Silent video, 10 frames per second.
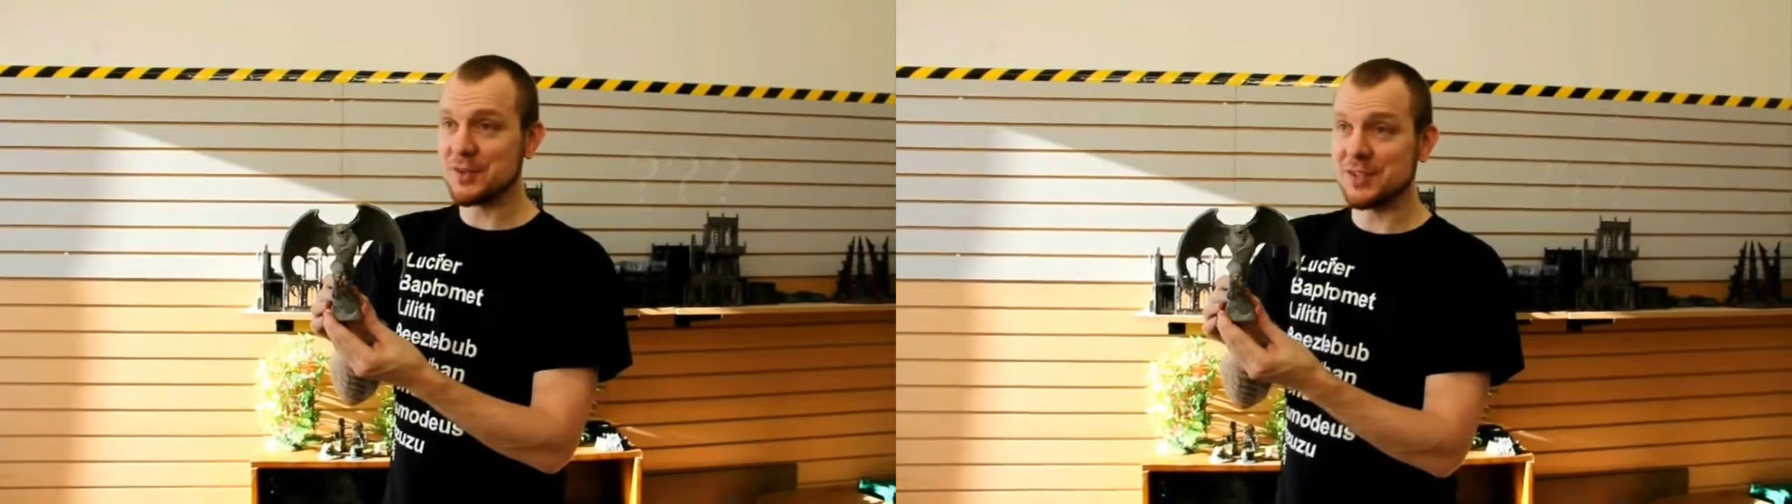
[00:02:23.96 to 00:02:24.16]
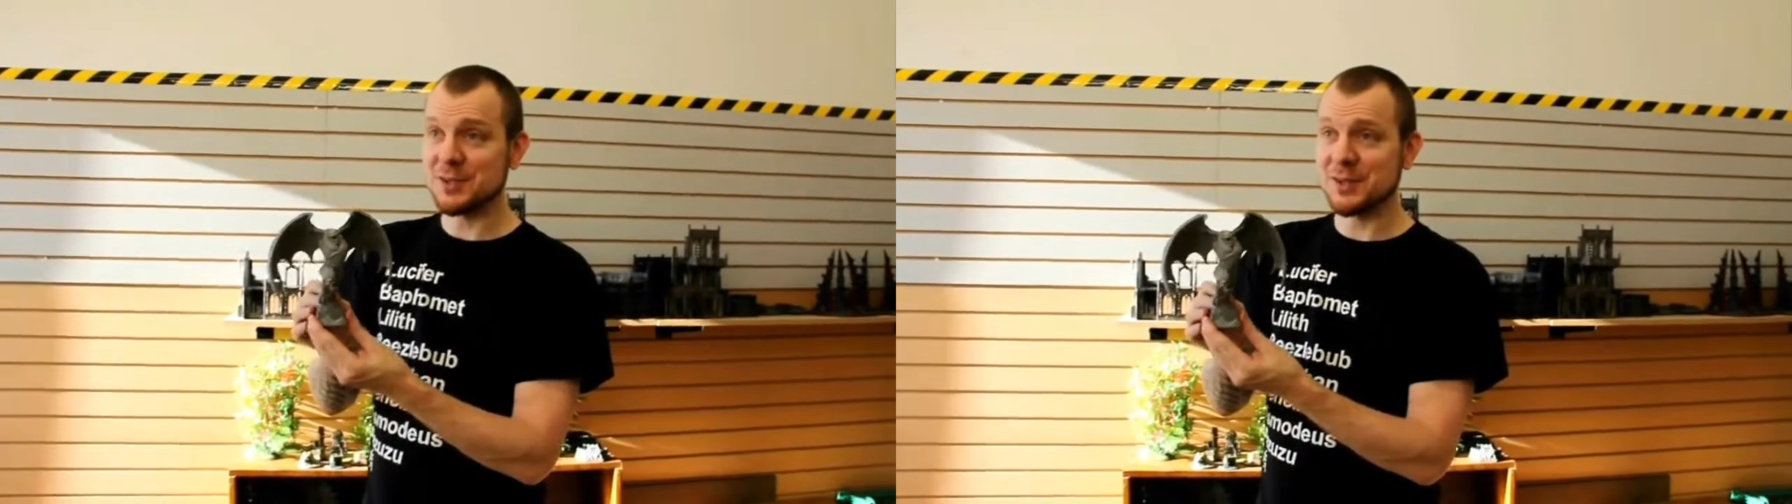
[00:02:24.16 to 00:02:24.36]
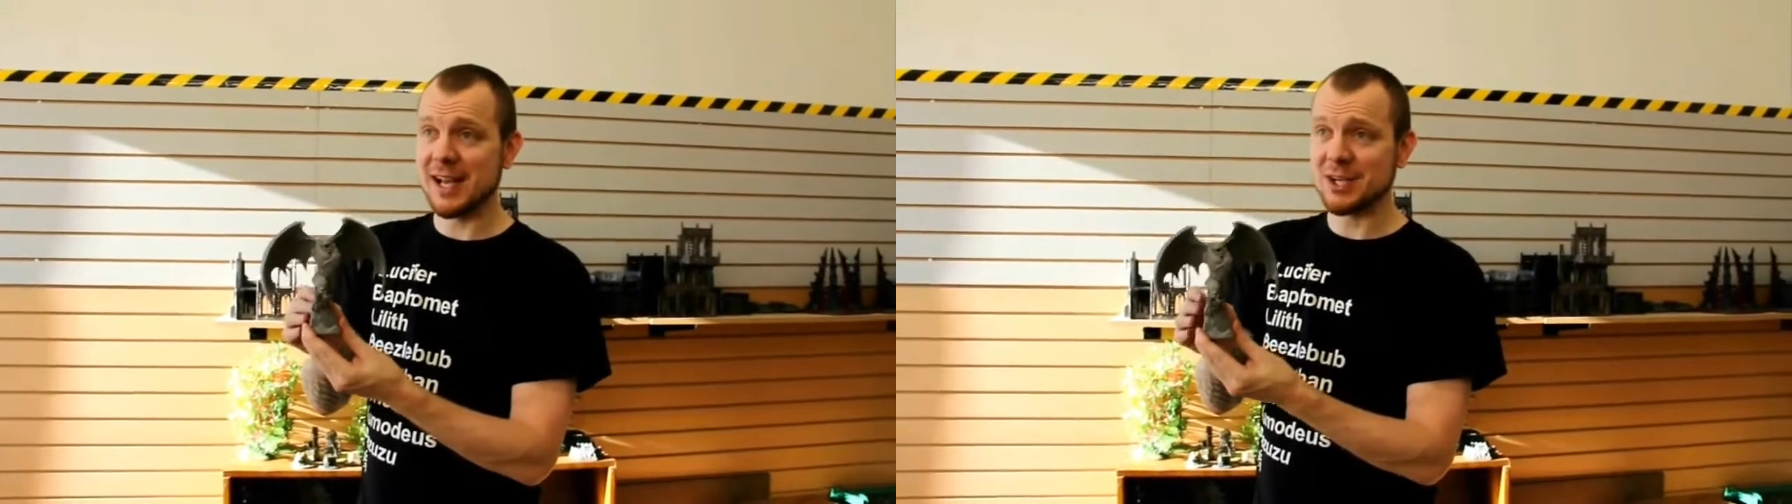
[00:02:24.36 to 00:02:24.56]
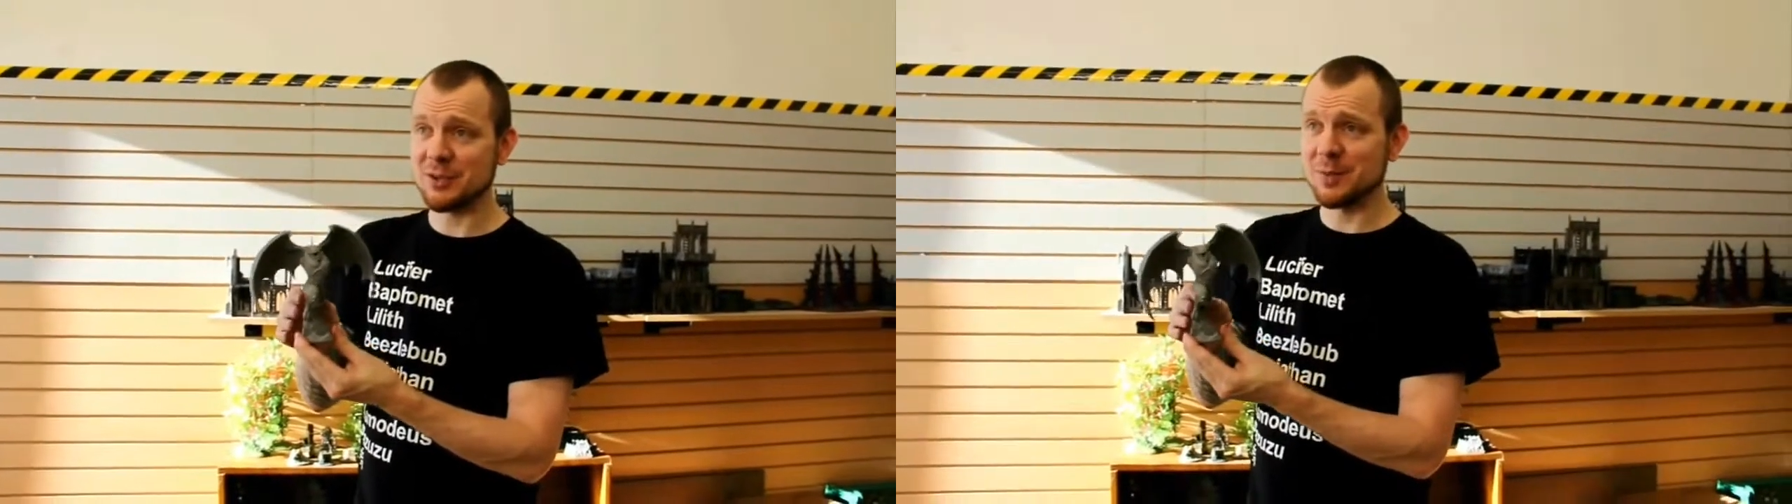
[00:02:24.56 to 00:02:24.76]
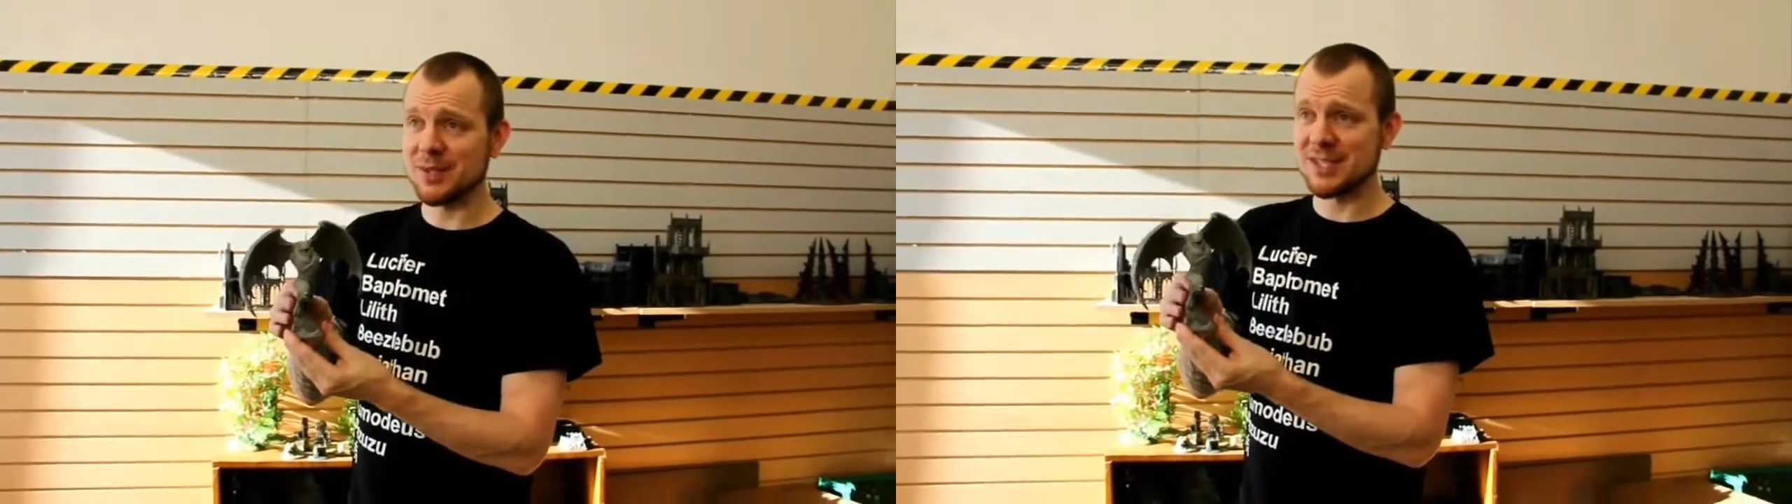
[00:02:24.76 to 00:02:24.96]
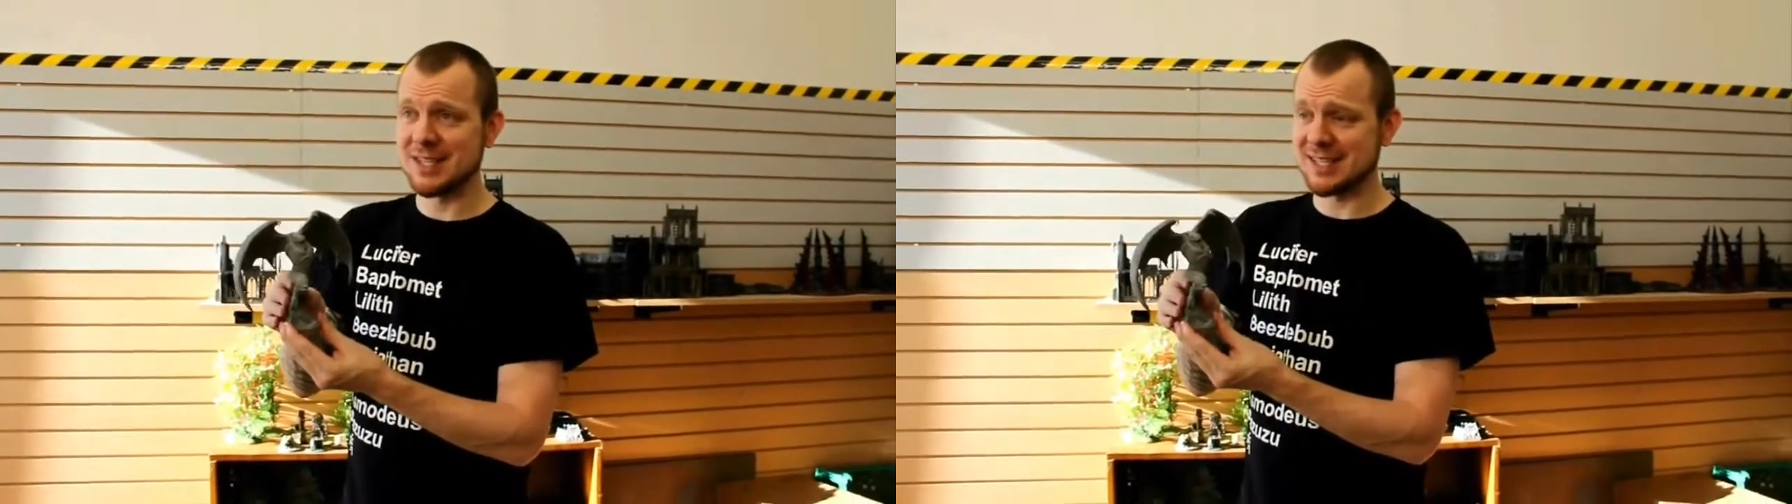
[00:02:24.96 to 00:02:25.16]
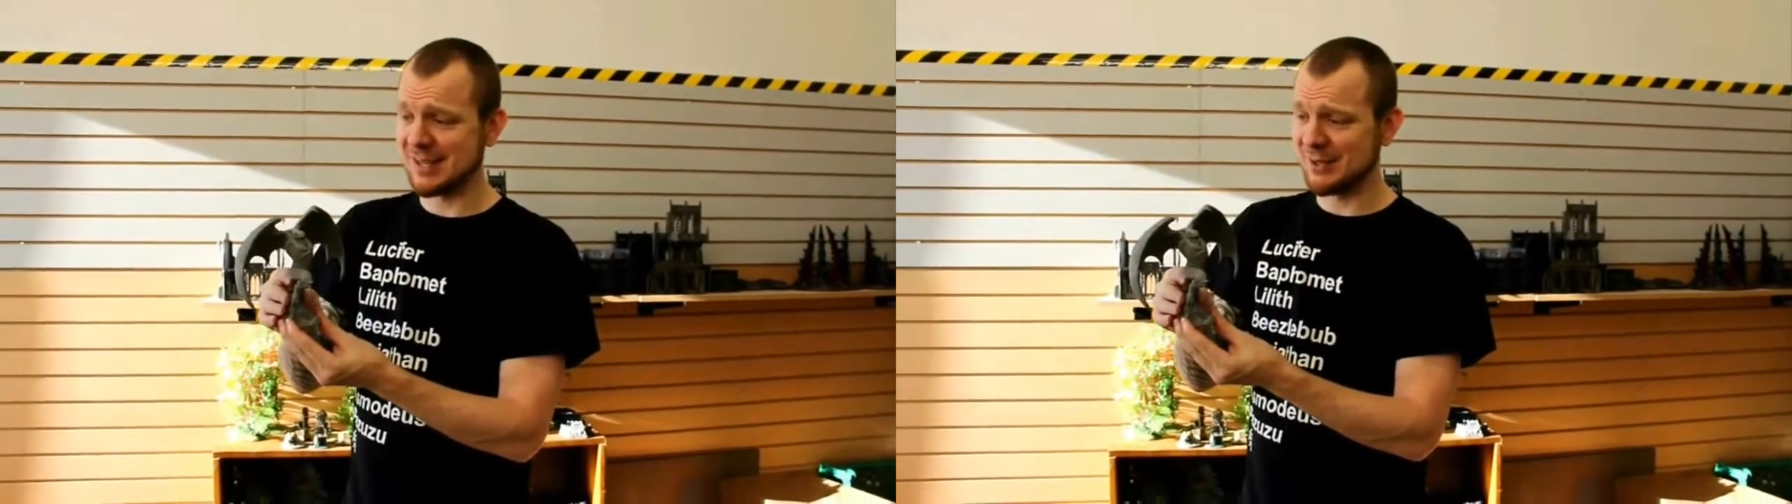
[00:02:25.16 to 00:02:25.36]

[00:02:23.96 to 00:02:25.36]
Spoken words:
All this international business.